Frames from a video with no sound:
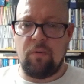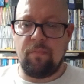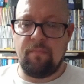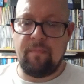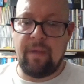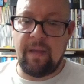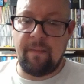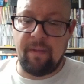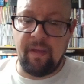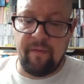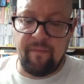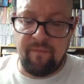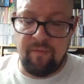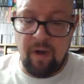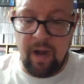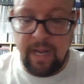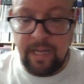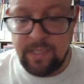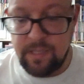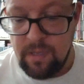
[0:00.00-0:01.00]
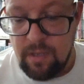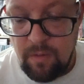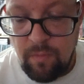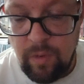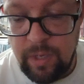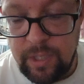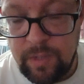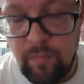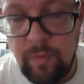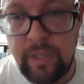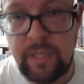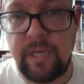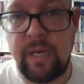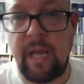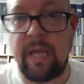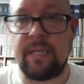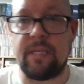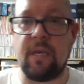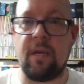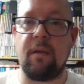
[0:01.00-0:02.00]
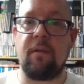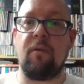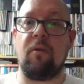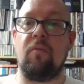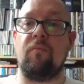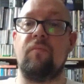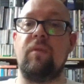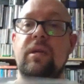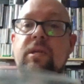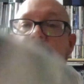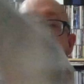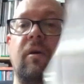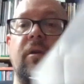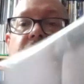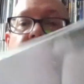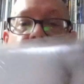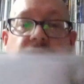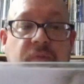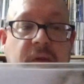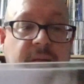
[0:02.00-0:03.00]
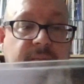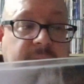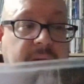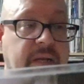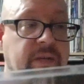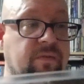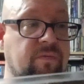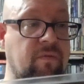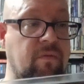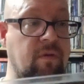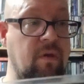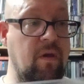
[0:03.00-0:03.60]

maybe Afraid, which later got retitled, remixed,